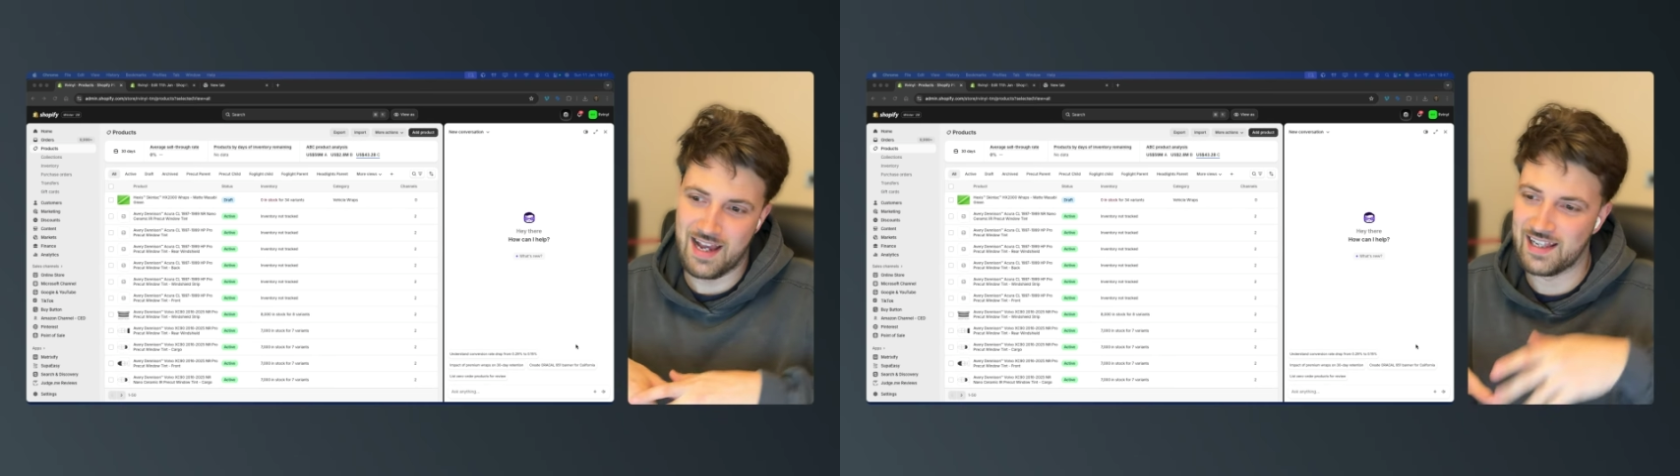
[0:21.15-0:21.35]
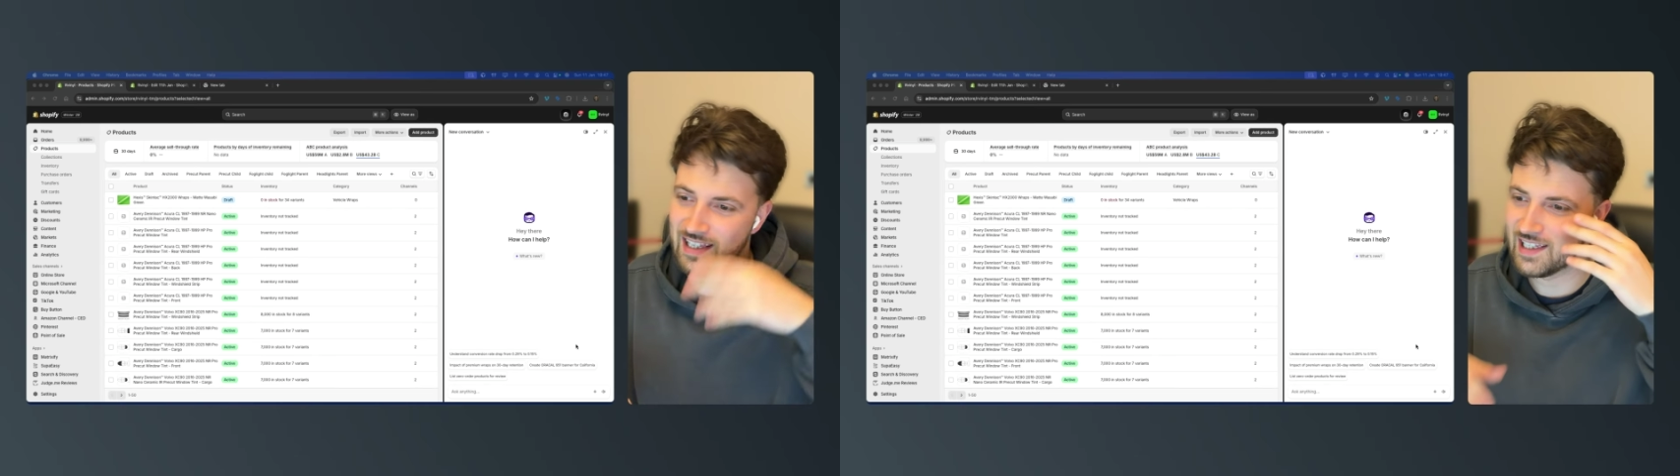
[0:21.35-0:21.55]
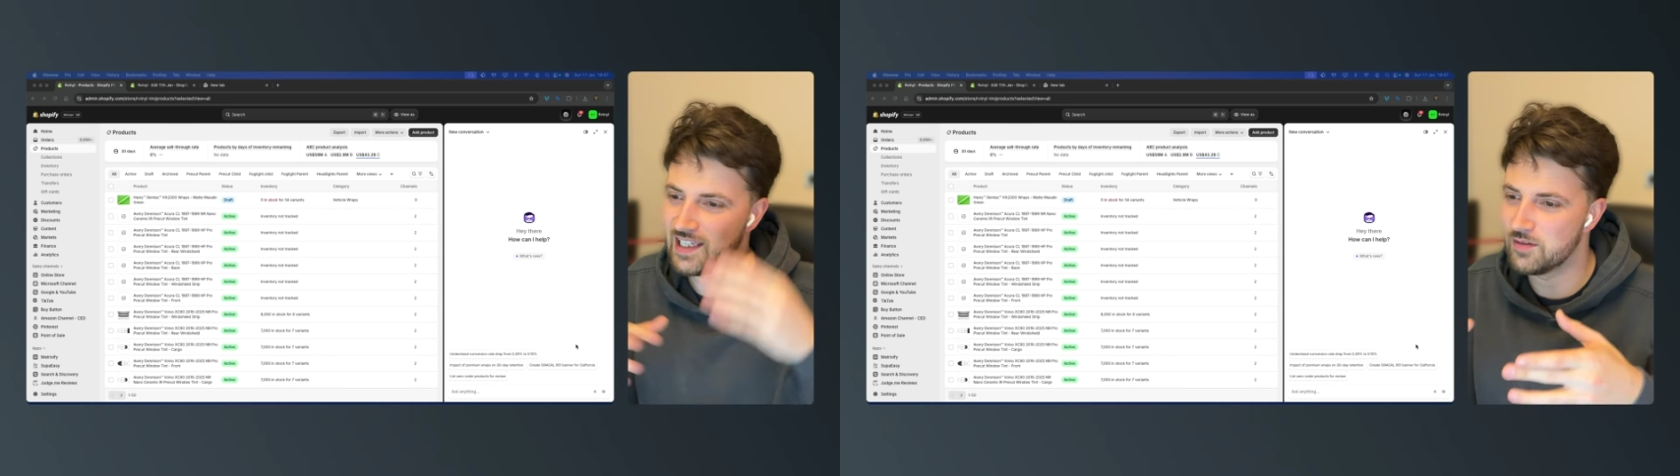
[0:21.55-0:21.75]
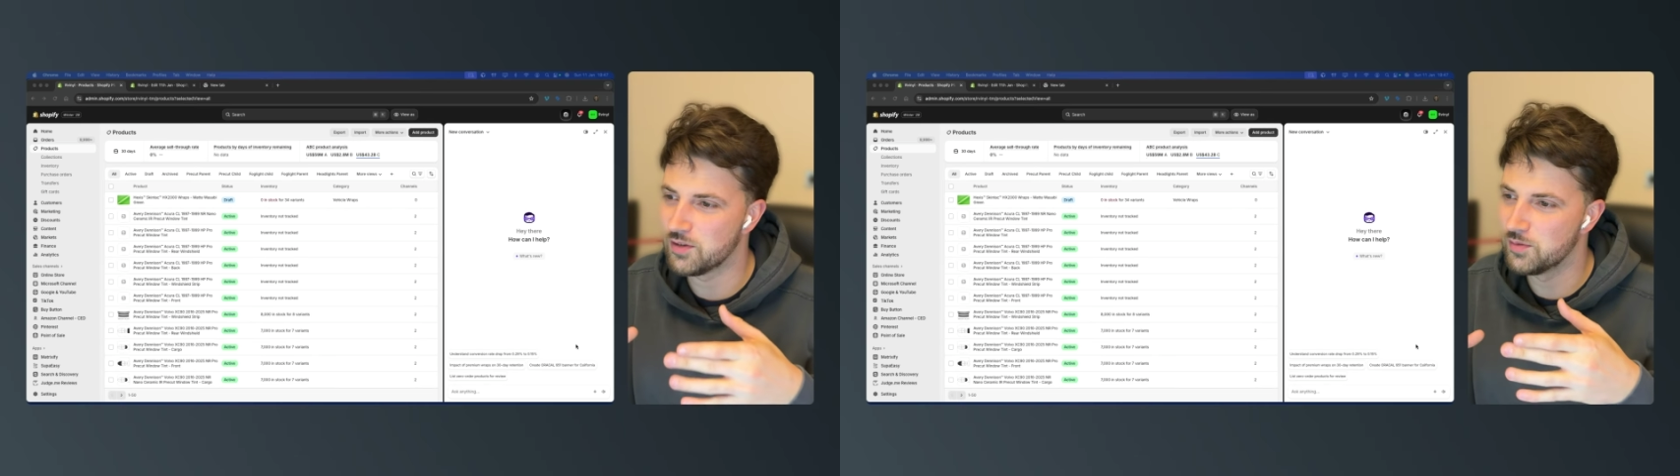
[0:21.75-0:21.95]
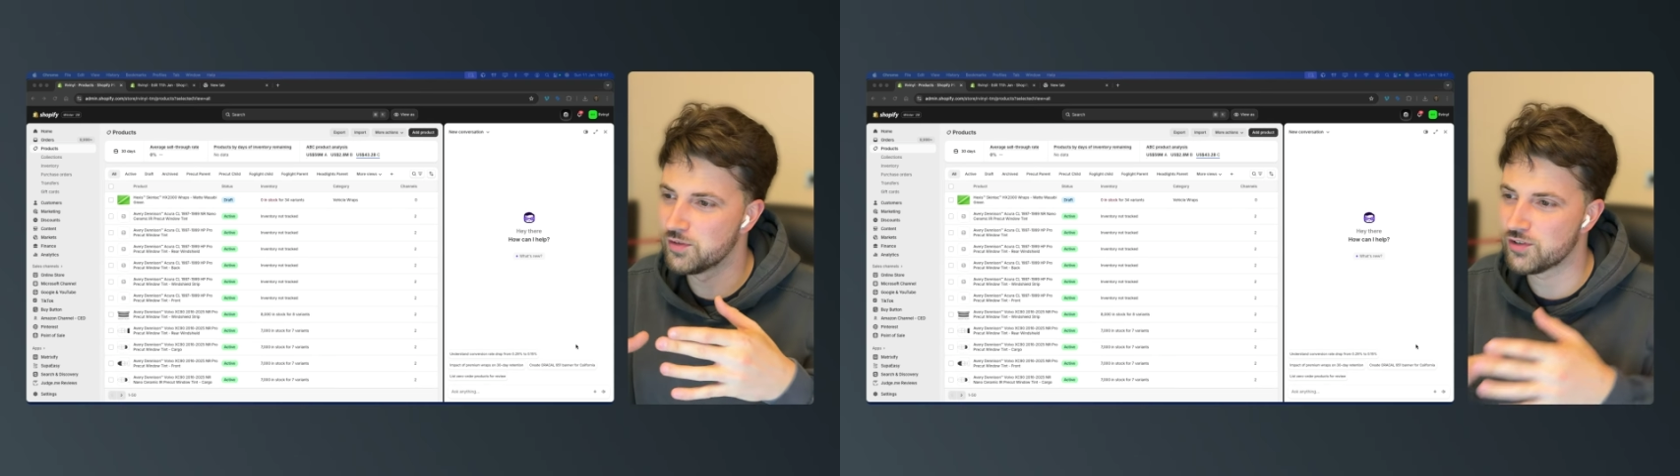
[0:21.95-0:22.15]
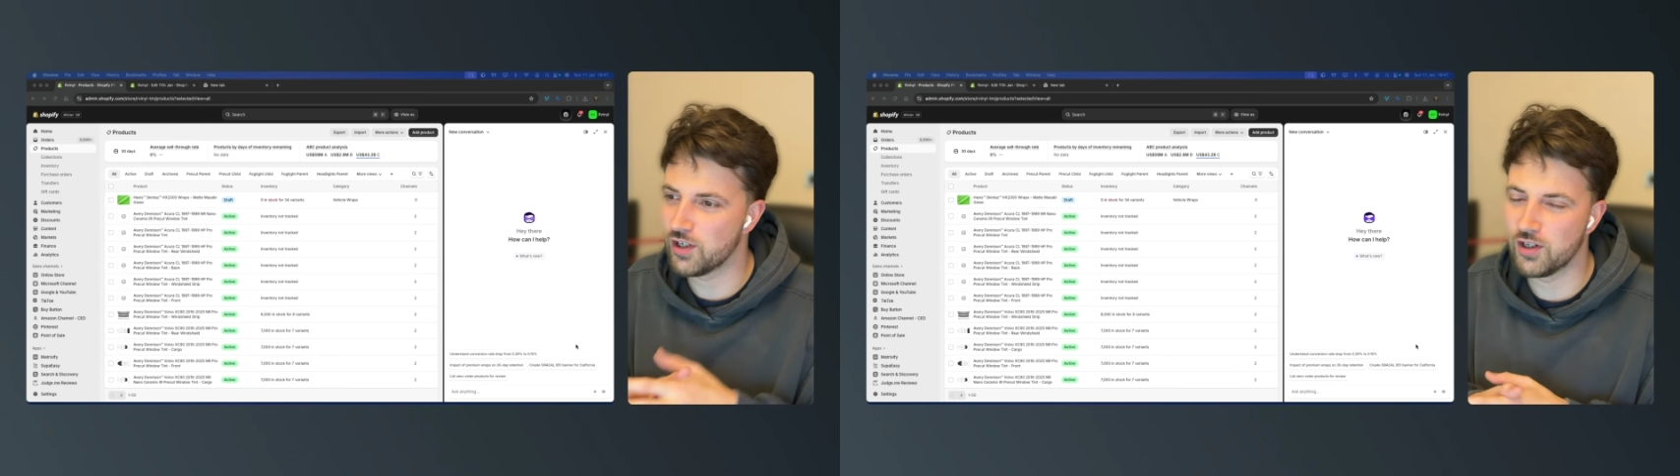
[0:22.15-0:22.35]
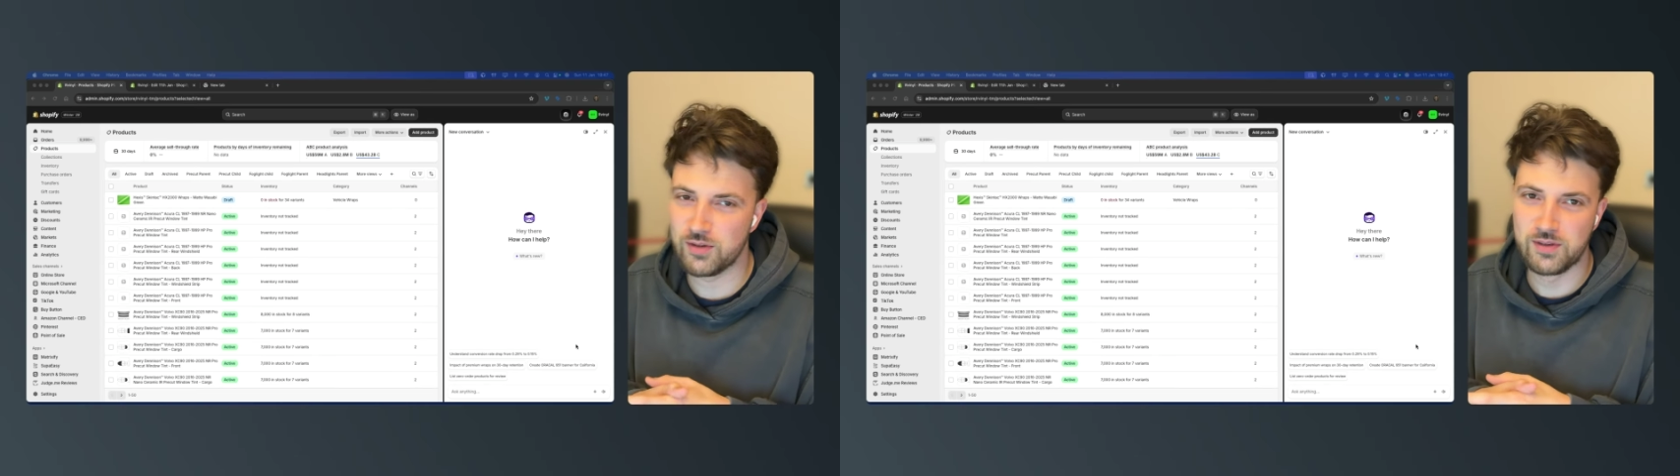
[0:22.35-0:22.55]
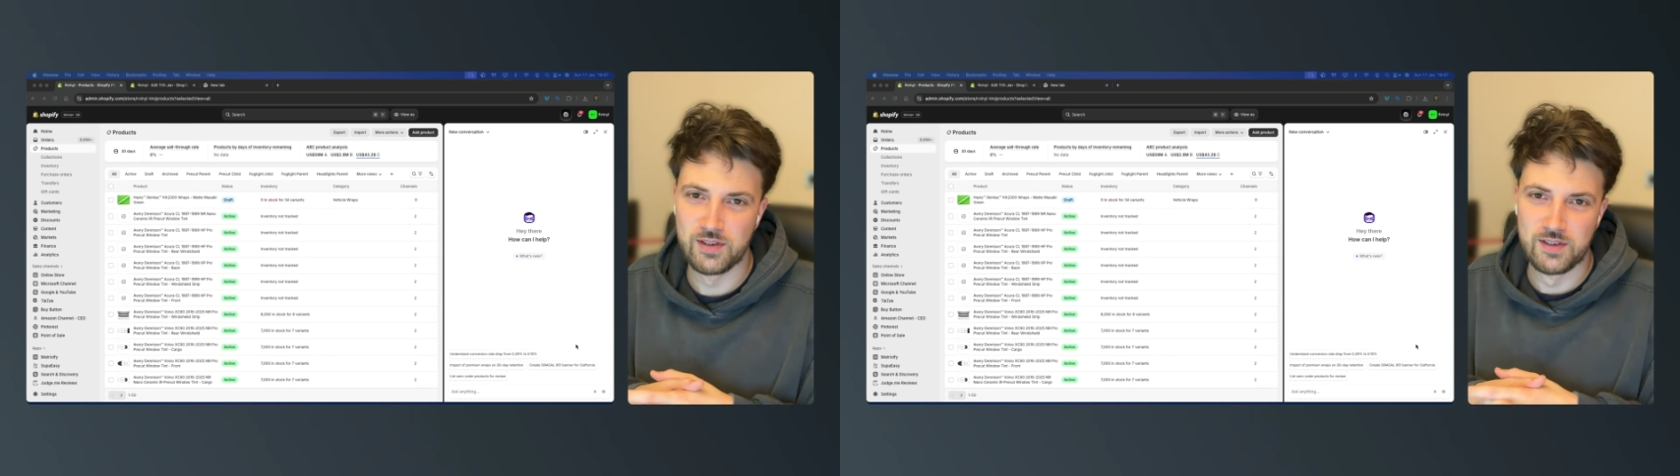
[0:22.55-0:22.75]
and they keep doing so.